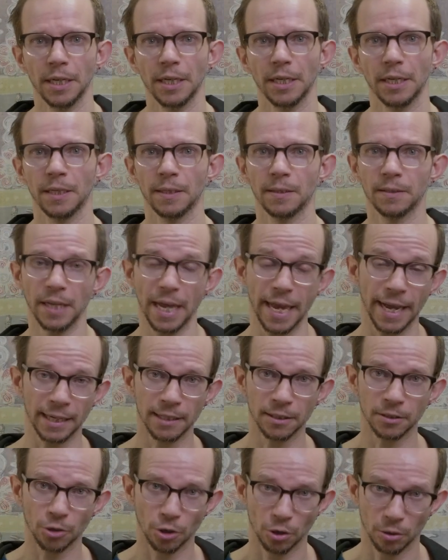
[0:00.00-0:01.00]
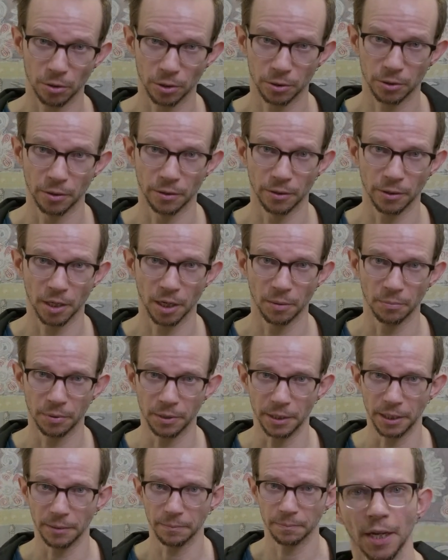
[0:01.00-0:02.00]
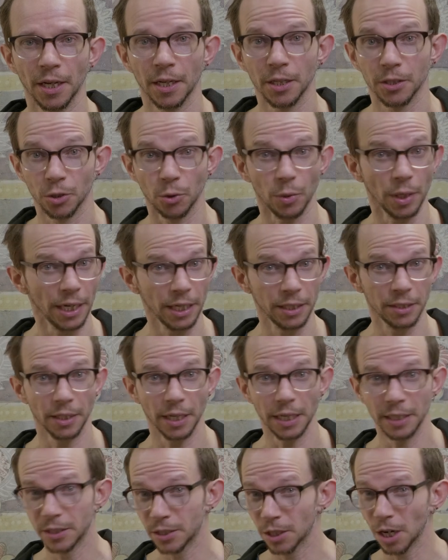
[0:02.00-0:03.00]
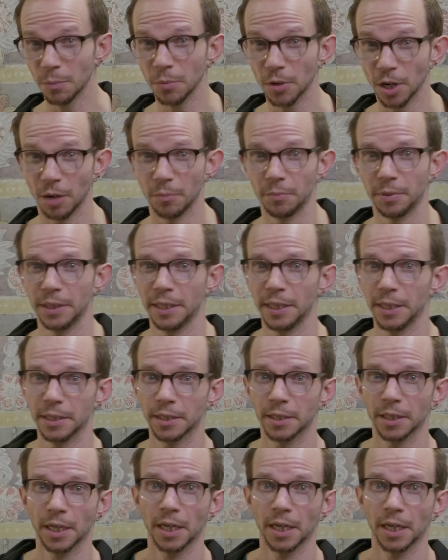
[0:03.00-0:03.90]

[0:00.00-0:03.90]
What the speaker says: is external to the company. So in some companies,